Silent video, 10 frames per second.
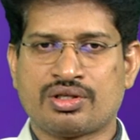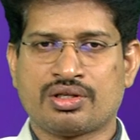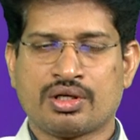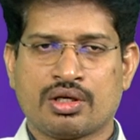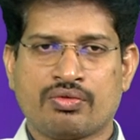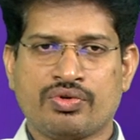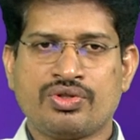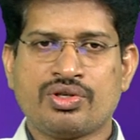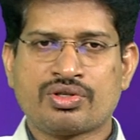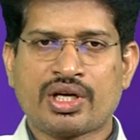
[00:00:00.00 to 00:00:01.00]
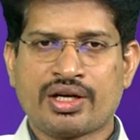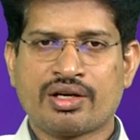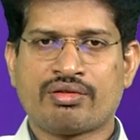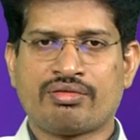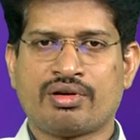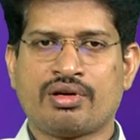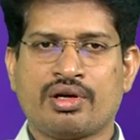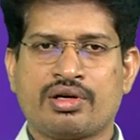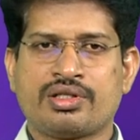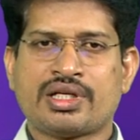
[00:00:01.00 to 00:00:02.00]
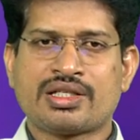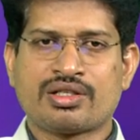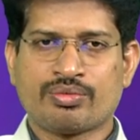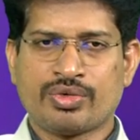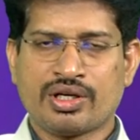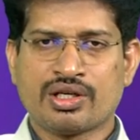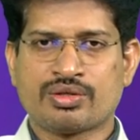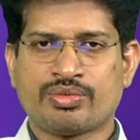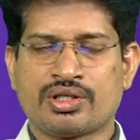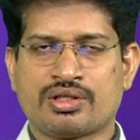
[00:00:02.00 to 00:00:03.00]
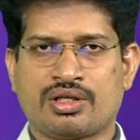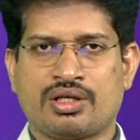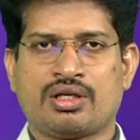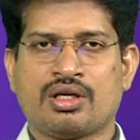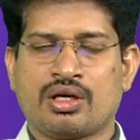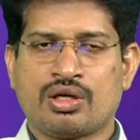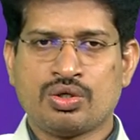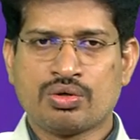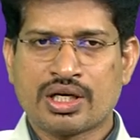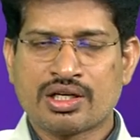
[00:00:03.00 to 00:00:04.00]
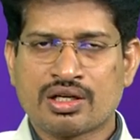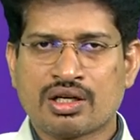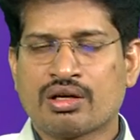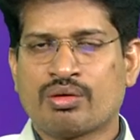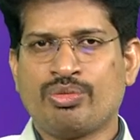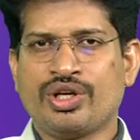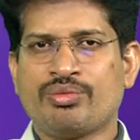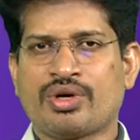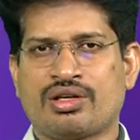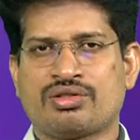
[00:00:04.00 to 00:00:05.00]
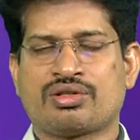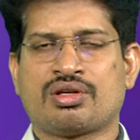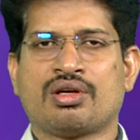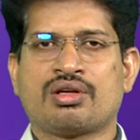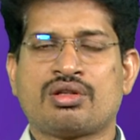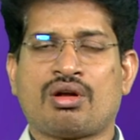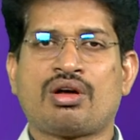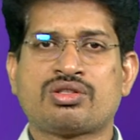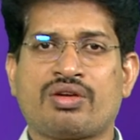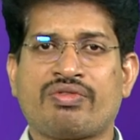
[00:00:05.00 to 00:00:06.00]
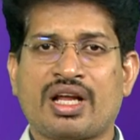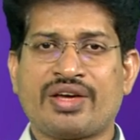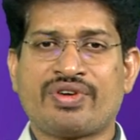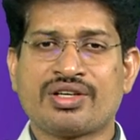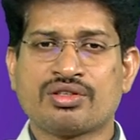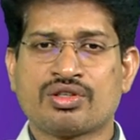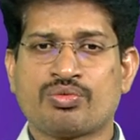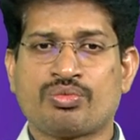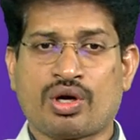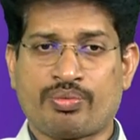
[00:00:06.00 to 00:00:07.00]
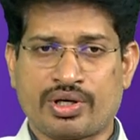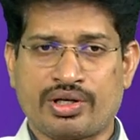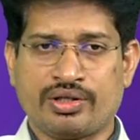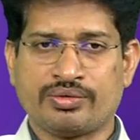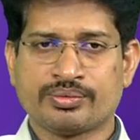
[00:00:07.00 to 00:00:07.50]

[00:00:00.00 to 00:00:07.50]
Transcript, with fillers: Uh, with this kind of uh, disaster management, uh, you can uh, minimize uh, the loss of life and property.